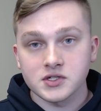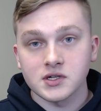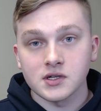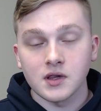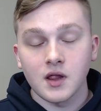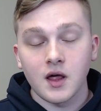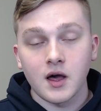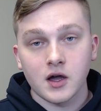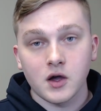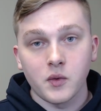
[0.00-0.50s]
a
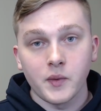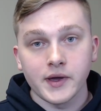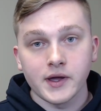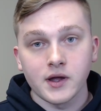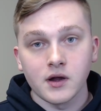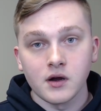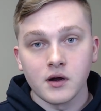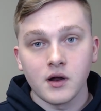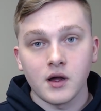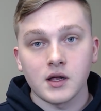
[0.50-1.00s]
lot
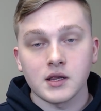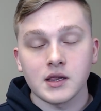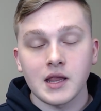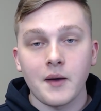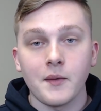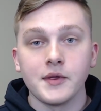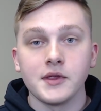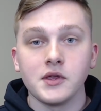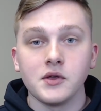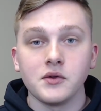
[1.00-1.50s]
quicker,
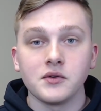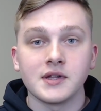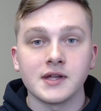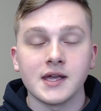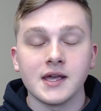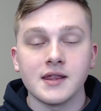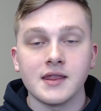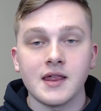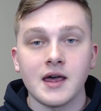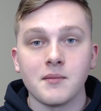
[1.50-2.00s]
allowing you to
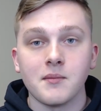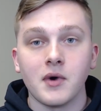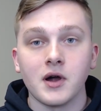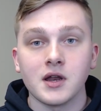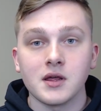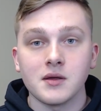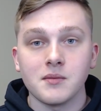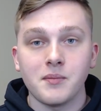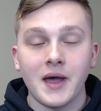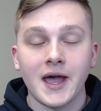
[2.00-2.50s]
get that
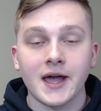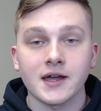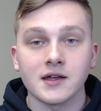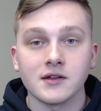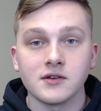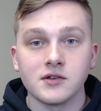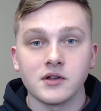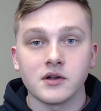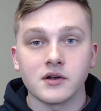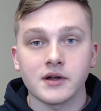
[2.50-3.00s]
money back
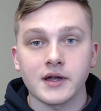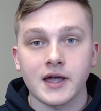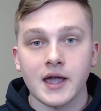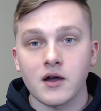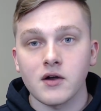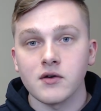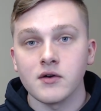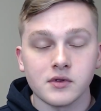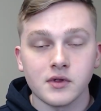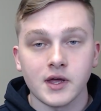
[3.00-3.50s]
into your
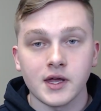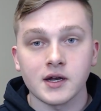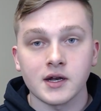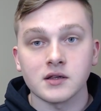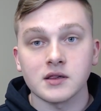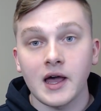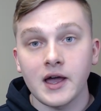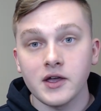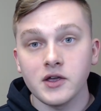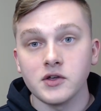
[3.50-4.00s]
account and
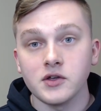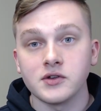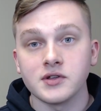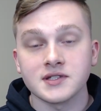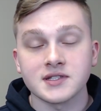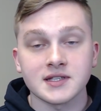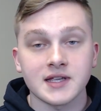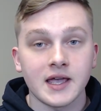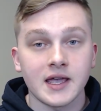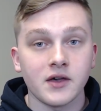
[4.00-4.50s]
allow you to
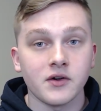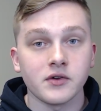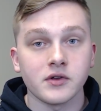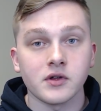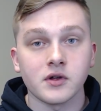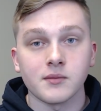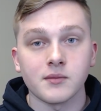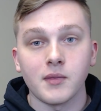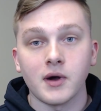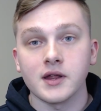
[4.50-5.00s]
scale
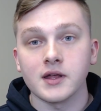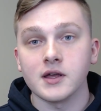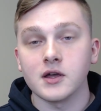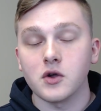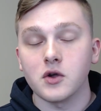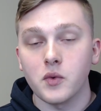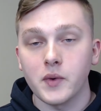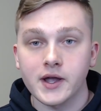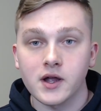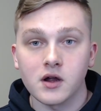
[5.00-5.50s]
your money
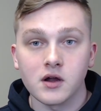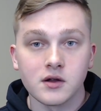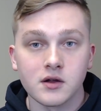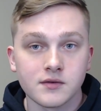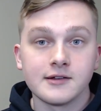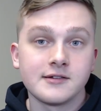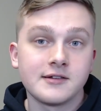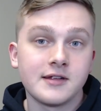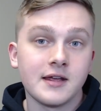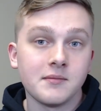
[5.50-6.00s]
quicker.
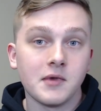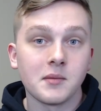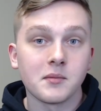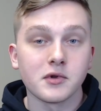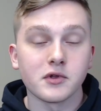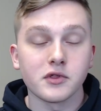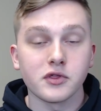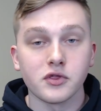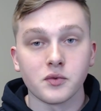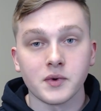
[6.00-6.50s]
Tip number
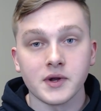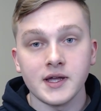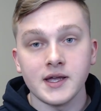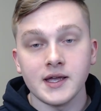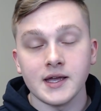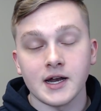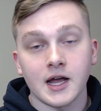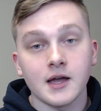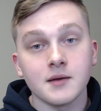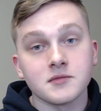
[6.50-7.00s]
3,
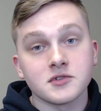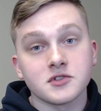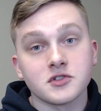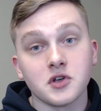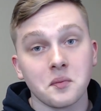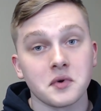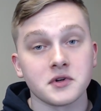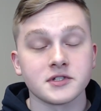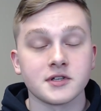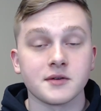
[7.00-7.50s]
and I'm
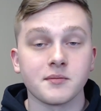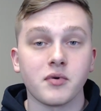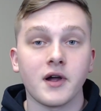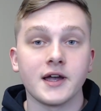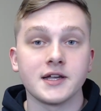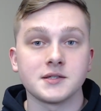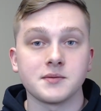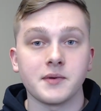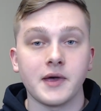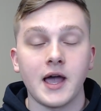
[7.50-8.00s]
super
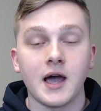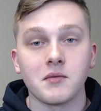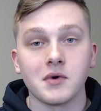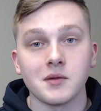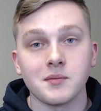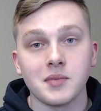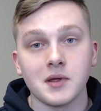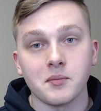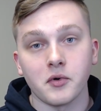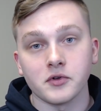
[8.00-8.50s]
surprised by how many
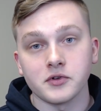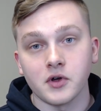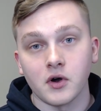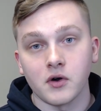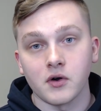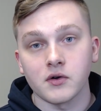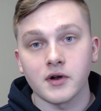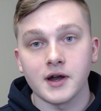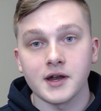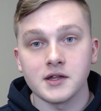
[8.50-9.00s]
people don't
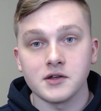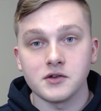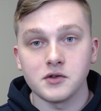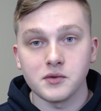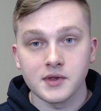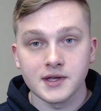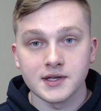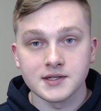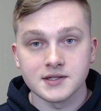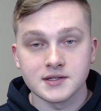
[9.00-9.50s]
already do
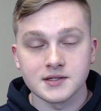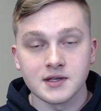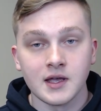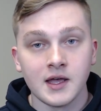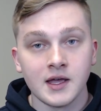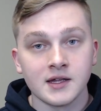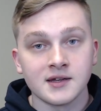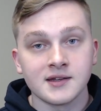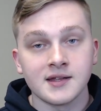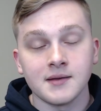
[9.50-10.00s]
this.
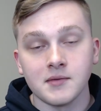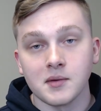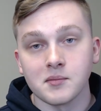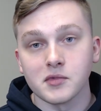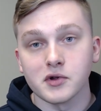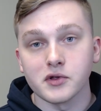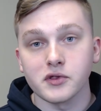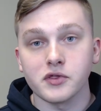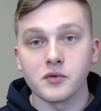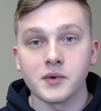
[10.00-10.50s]
Tip
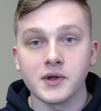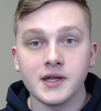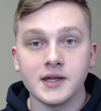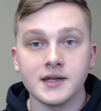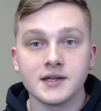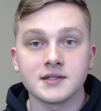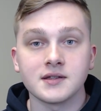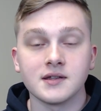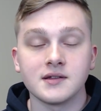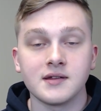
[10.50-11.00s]
number 3
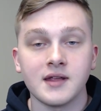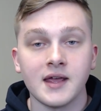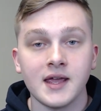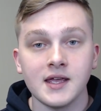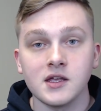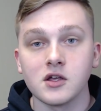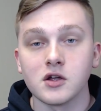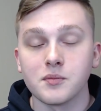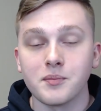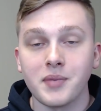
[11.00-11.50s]
is to
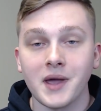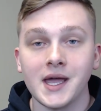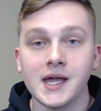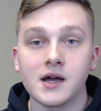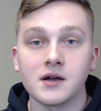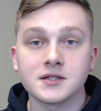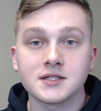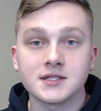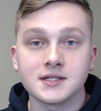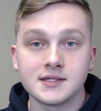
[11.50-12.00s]
take your
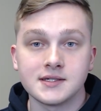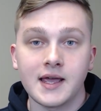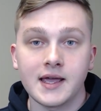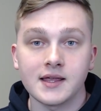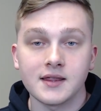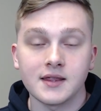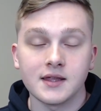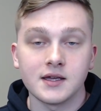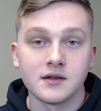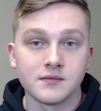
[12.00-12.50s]
payouts
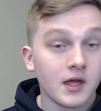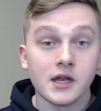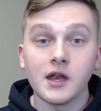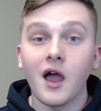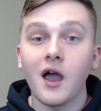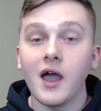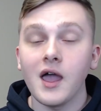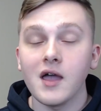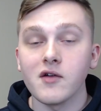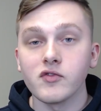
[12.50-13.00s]
daily.
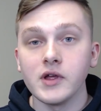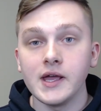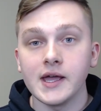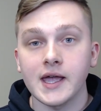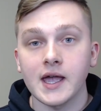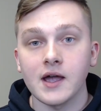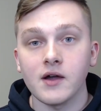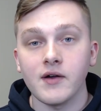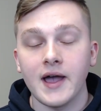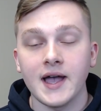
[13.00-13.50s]
Not every
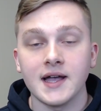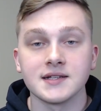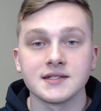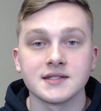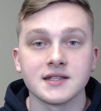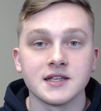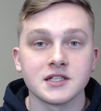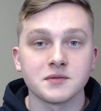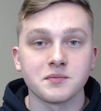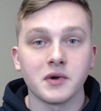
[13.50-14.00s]
account has
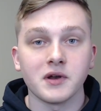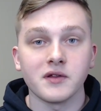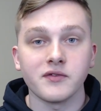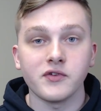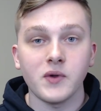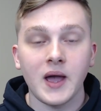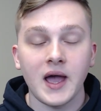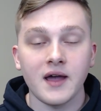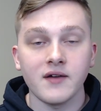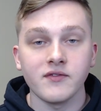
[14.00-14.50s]
this, but if
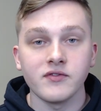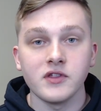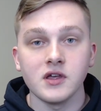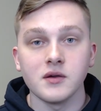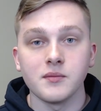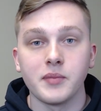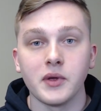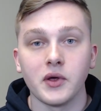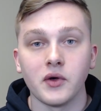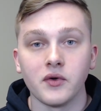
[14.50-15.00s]
you have the
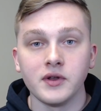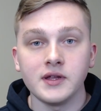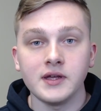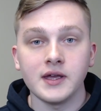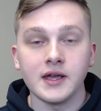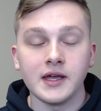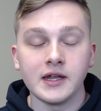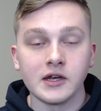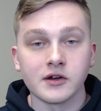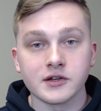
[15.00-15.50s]
ability
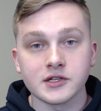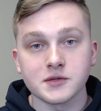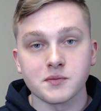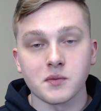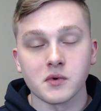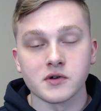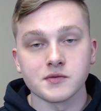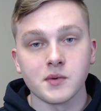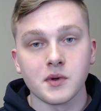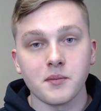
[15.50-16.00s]
in your
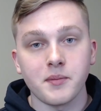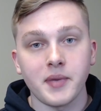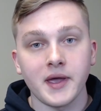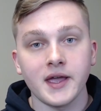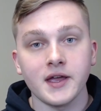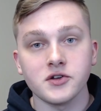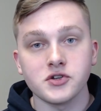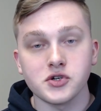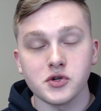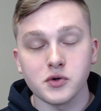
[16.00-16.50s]
disbursement
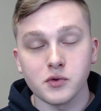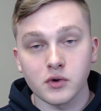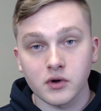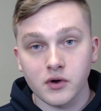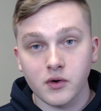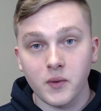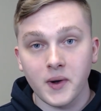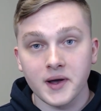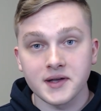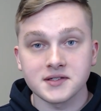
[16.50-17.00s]
page to
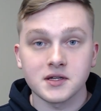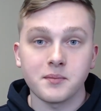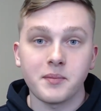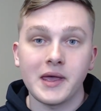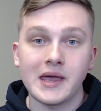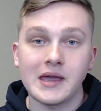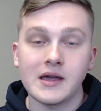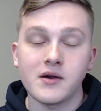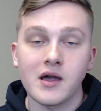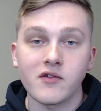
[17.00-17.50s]
request a
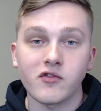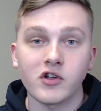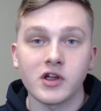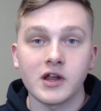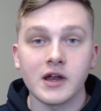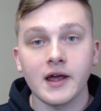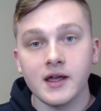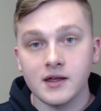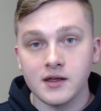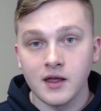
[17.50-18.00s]
payout every
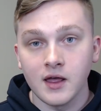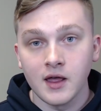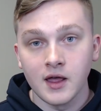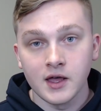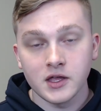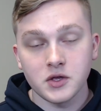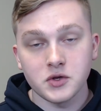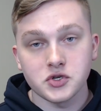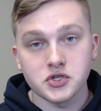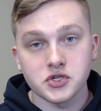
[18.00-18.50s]
night,
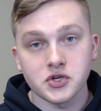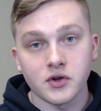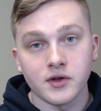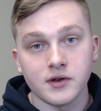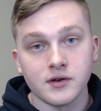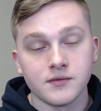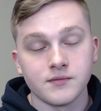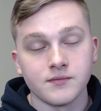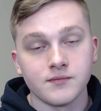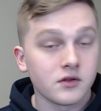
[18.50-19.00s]
you
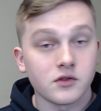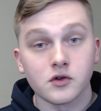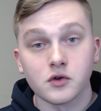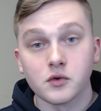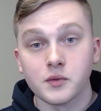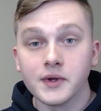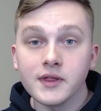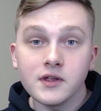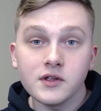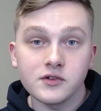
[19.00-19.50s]
should. There are
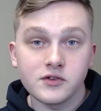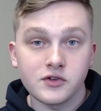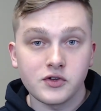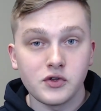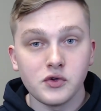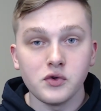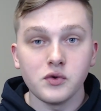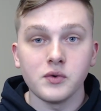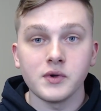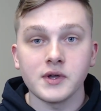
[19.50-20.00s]
really
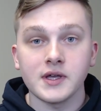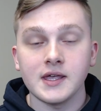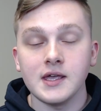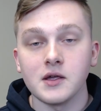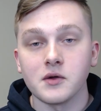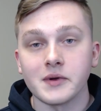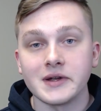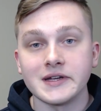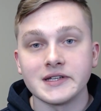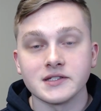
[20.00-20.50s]
2 key
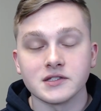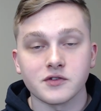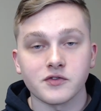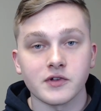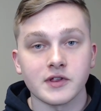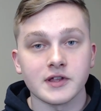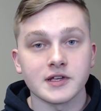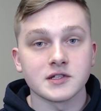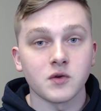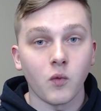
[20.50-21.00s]
reasons for
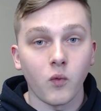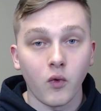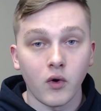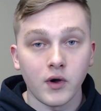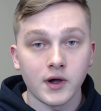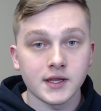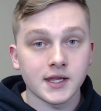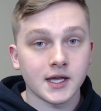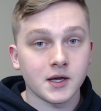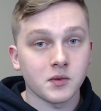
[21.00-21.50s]
this.
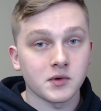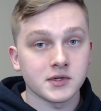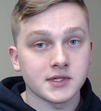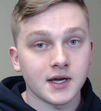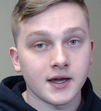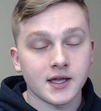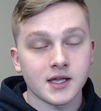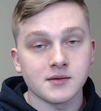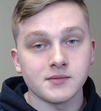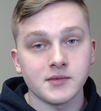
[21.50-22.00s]
One, like we're
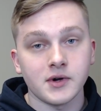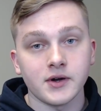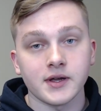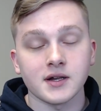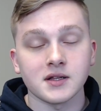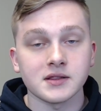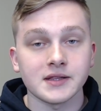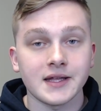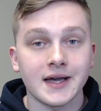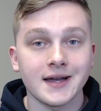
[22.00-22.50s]
talking about, it
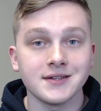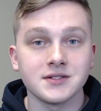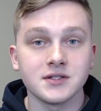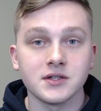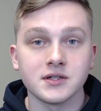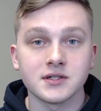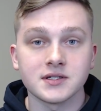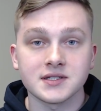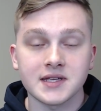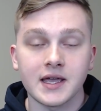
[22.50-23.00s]
allows you
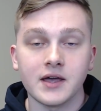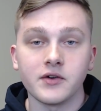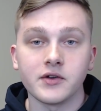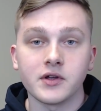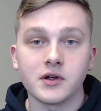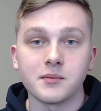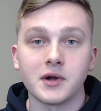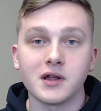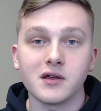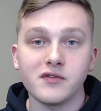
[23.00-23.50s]
to scale
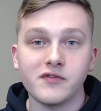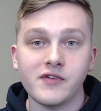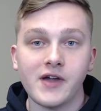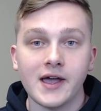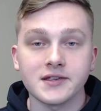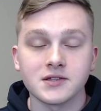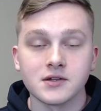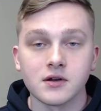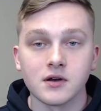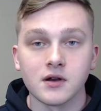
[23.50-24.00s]
your money
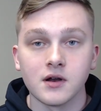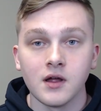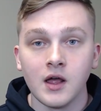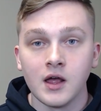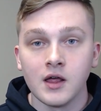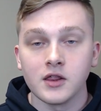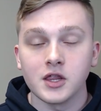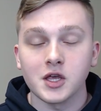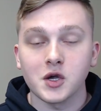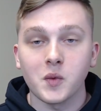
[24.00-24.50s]
faster.
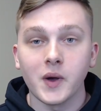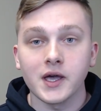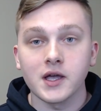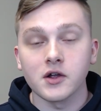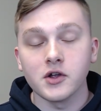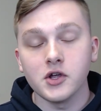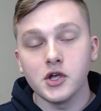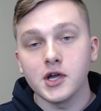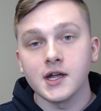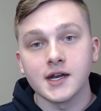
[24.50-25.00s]
The quicker
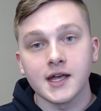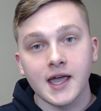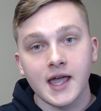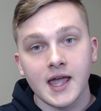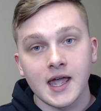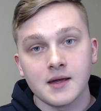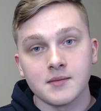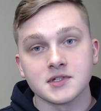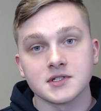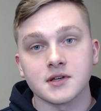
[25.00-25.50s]
you can get
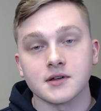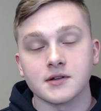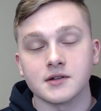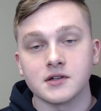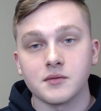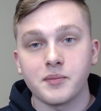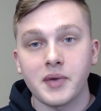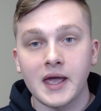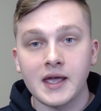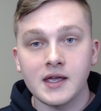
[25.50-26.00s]
Amazon to
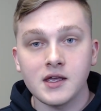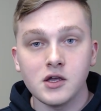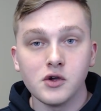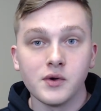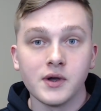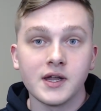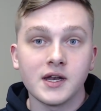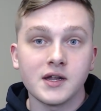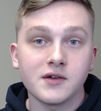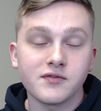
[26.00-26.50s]
pay you,
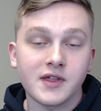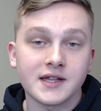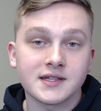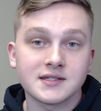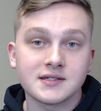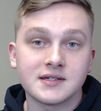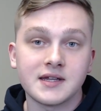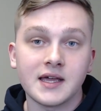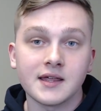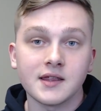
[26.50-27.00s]
and if that's
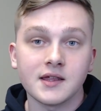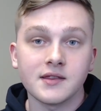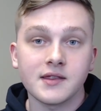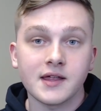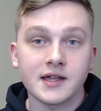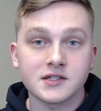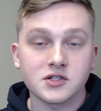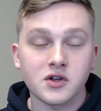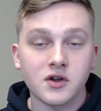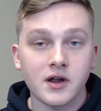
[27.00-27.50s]
daily,
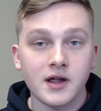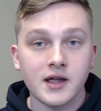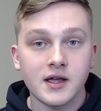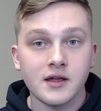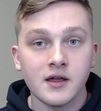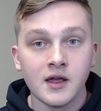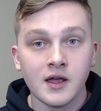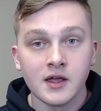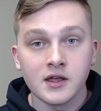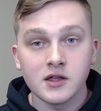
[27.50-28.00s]
that's
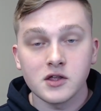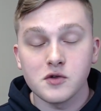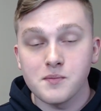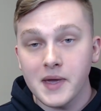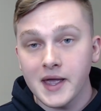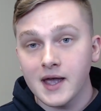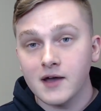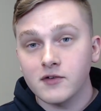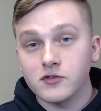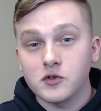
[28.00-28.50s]
great. You may
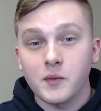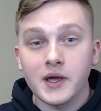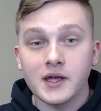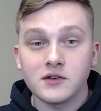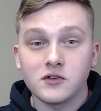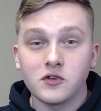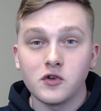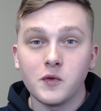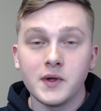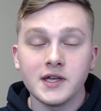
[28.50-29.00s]
have to wait
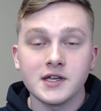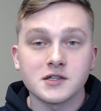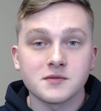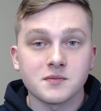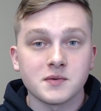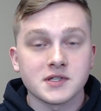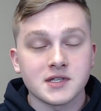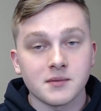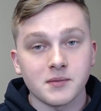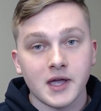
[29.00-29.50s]
2 weeks,
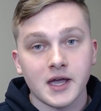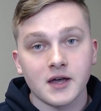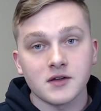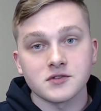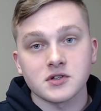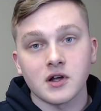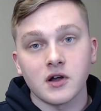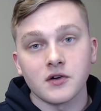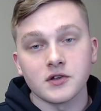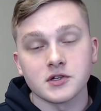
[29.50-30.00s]
but some accounts
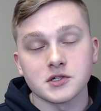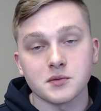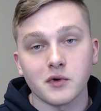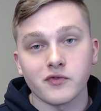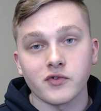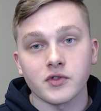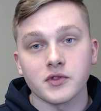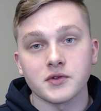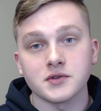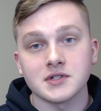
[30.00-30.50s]
are eligible
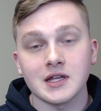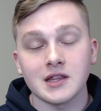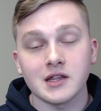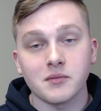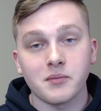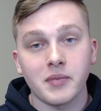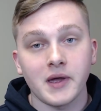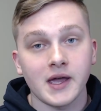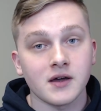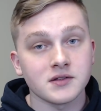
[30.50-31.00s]
for those daily
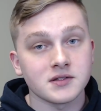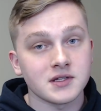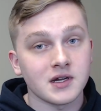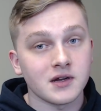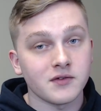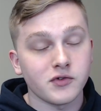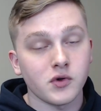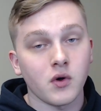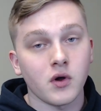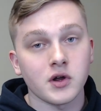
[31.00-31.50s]
payouts, and
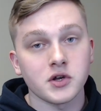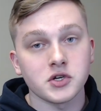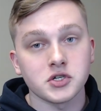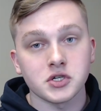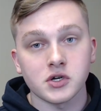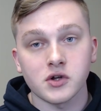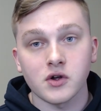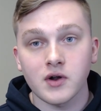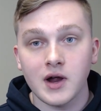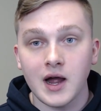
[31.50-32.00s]
if you are, you
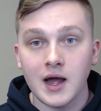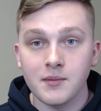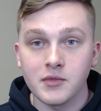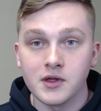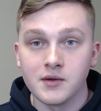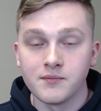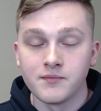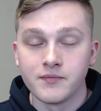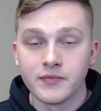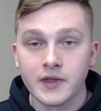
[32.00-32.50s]
should grab
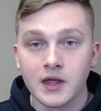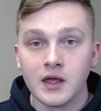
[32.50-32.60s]
them.